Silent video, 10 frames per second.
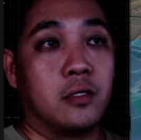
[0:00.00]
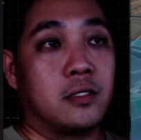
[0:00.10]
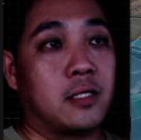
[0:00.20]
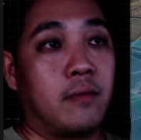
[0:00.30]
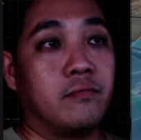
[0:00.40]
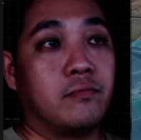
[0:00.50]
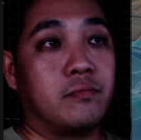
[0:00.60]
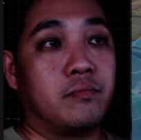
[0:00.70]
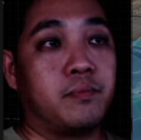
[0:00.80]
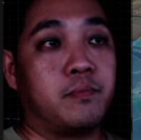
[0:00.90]
Some
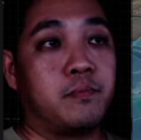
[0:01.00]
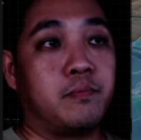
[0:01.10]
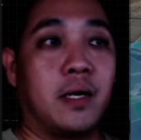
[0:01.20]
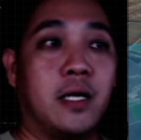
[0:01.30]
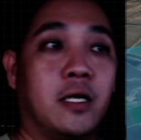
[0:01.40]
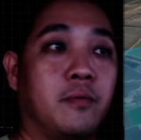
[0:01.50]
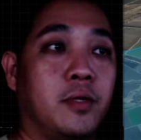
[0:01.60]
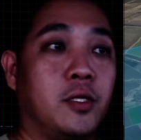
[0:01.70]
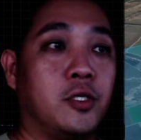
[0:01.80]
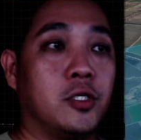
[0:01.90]
minor
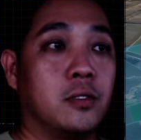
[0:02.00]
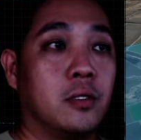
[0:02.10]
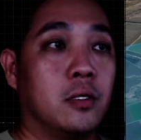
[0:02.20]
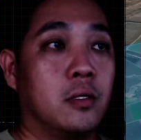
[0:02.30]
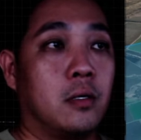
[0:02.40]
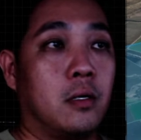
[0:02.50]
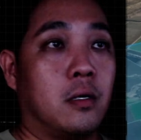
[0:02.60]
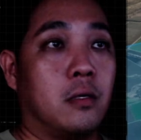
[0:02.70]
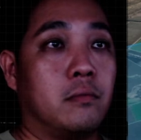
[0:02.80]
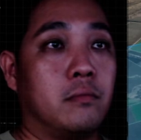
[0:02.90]
positions.
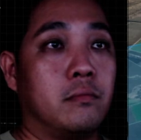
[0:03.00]
But